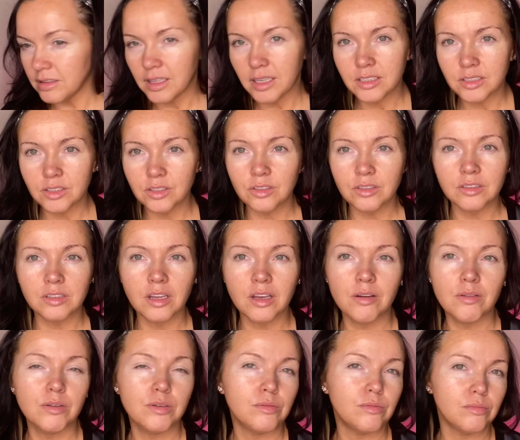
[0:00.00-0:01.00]
That's just how
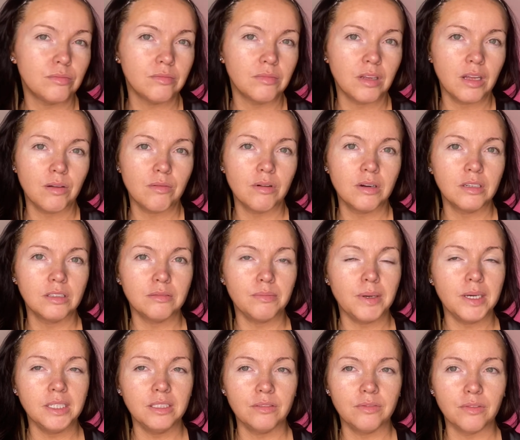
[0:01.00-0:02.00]
it works
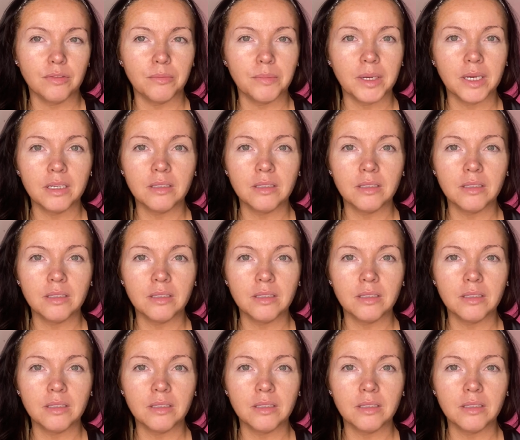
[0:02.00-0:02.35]
best for me.